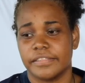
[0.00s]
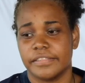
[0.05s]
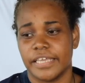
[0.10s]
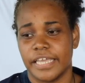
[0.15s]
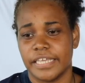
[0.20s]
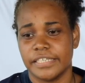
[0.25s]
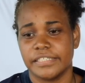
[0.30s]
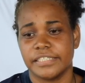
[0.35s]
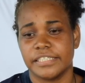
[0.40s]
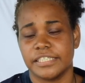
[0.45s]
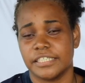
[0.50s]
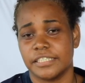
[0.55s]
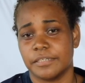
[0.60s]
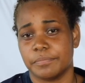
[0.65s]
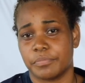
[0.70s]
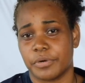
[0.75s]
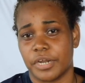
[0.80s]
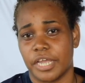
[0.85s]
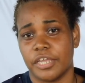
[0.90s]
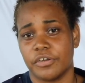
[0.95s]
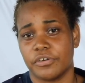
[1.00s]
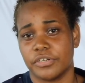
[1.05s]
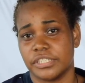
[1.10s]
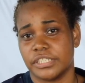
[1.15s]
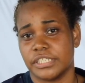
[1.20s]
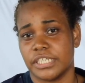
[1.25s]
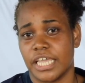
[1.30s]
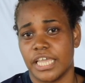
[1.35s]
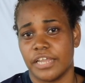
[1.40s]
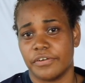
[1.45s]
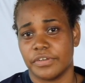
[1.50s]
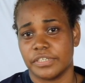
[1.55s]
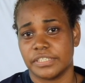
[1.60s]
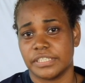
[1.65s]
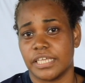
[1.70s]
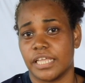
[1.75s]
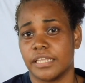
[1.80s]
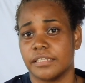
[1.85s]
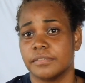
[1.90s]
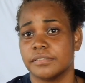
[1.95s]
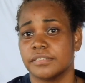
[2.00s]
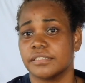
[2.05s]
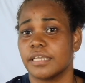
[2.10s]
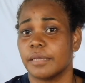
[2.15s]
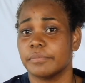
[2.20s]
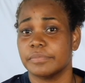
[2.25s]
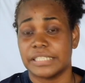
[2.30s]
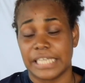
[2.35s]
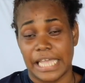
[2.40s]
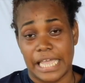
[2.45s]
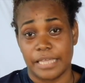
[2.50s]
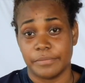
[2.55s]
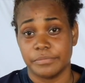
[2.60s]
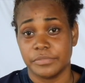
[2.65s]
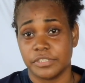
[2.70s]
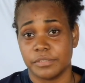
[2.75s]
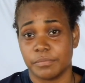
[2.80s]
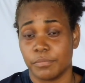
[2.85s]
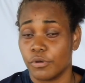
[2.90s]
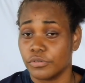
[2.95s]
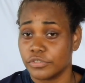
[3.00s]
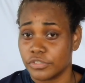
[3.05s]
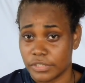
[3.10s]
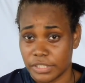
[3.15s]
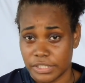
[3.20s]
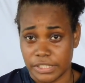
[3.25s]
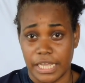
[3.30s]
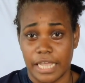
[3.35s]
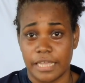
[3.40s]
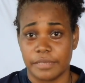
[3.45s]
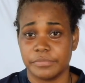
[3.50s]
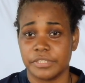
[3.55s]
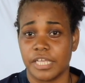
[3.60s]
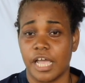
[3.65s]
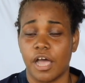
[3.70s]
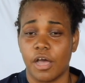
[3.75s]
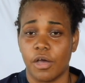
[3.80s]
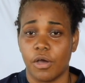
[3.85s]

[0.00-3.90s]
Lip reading: they see the priority areas that sometimes, most of the times,